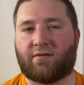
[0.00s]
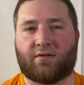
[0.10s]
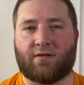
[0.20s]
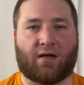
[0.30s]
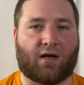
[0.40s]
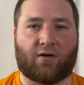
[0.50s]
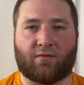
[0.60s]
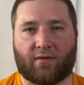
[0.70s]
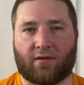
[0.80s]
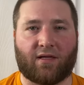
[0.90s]
you know,
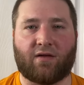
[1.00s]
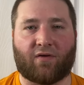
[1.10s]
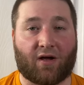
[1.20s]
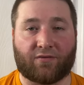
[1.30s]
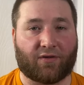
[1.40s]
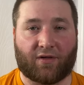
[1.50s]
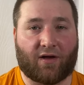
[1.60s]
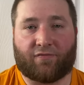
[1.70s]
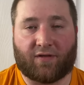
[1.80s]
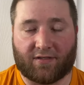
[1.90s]
leave out the
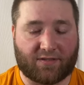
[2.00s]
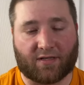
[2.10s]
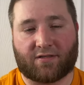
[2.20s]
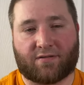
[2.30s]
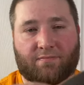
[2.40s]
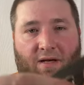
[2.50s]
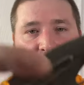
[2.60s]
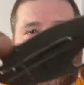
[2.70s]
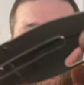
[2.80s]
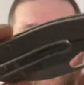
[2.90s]
lefties. That's my
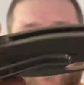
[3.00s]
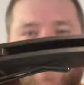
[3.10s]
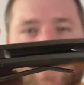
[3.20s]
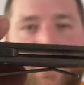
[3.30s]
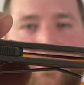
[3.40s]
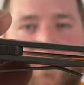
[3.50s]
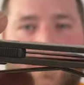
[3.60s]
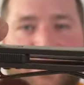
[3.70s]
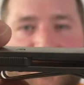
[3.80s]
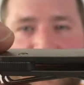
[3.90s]
theory on that one.
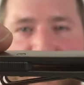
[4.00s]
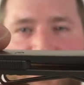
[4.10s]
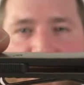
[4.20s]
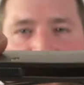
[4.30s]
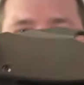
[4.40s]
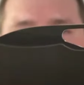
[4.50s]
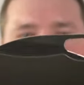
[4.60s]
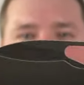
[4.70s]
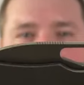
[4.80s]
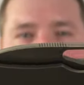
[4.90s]
They just said,
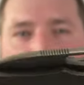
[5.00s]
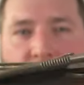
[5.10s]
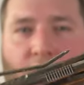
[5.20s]
screw you,